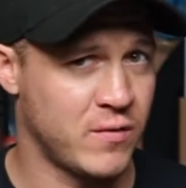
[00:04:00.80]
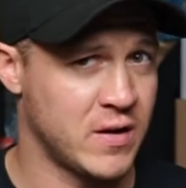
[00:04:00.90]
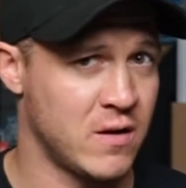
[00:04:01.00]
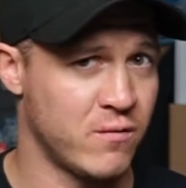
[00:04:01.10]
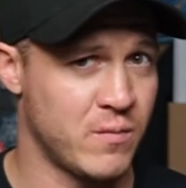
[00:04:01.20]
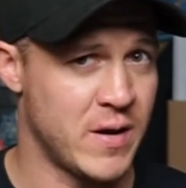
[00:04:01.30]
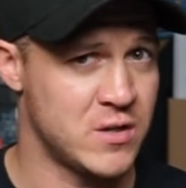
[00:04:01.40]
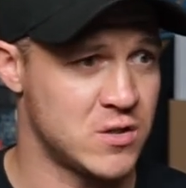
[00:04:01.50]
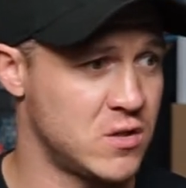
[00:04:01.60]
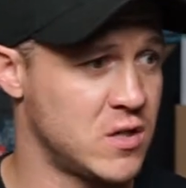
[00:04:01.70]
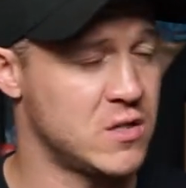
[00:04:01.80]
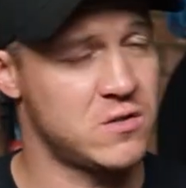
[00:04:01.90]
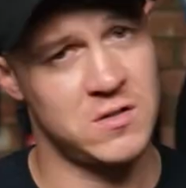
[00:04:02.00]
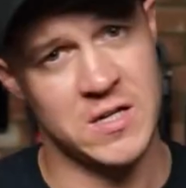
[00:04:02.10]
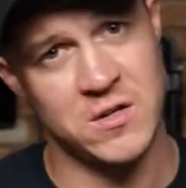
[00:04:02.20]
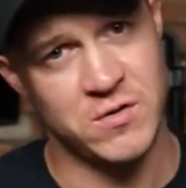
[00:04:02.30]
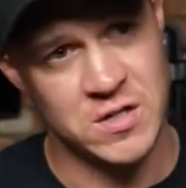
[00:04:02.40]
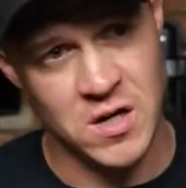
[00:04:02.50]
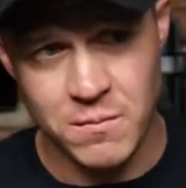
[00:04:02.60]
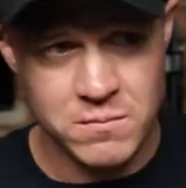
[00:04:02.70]
find the information, as soon as that
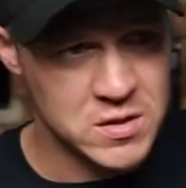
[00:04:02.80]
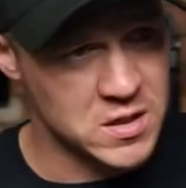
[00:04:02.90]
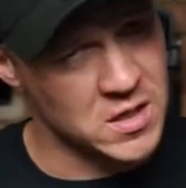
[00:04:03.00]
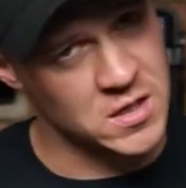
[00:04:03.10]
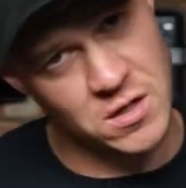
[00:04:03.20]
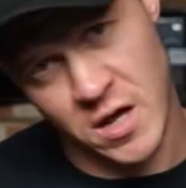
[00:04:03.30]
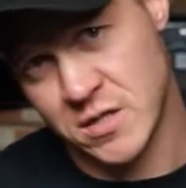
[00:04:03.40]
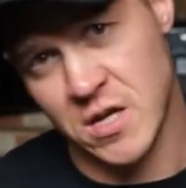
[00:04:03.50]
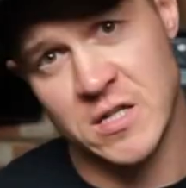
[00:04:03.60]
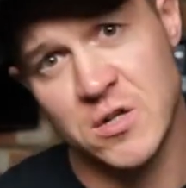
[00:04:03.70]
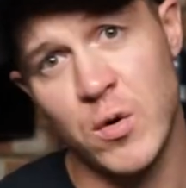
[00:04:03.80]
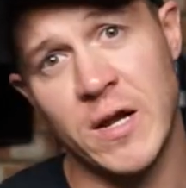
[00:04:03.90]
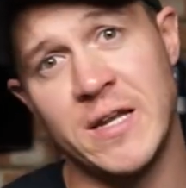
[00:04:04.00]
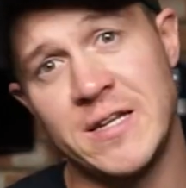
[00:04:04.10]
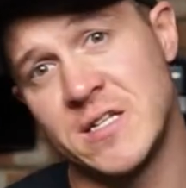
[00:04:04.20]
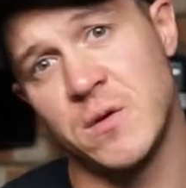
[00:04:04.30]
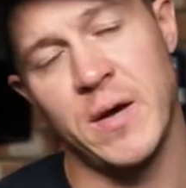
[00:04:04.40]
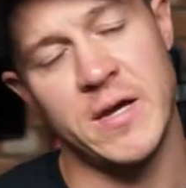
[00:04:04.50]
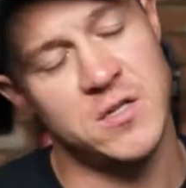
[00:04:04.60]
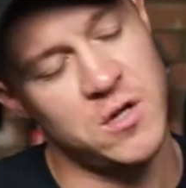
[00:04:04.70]
interest comes, it as quickly
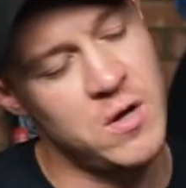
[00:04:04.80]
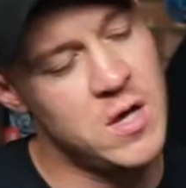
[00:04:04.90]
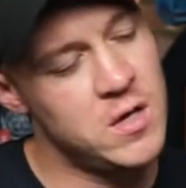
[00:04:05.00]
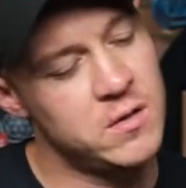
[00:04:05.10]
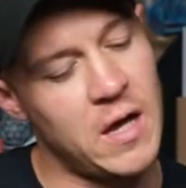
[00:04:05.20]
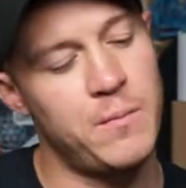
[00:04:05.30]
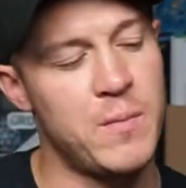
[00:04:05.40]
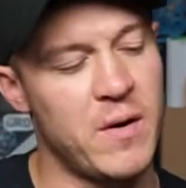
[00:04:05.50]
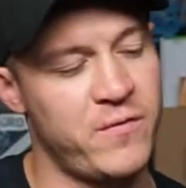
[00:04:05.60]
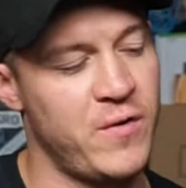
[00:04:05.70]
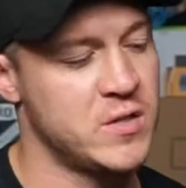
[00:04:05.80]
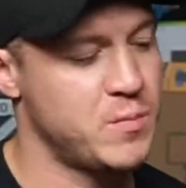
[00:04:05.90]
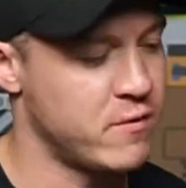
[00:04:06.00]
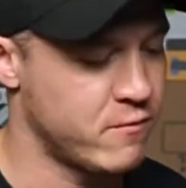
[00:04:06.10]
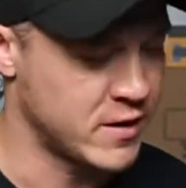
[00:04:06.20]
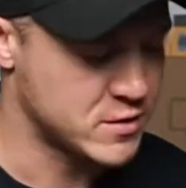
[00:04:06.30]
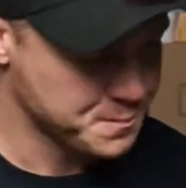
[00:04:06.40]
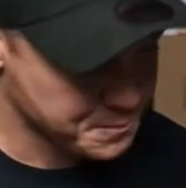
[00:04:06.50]
dissipates. So that would be my first bit of advice.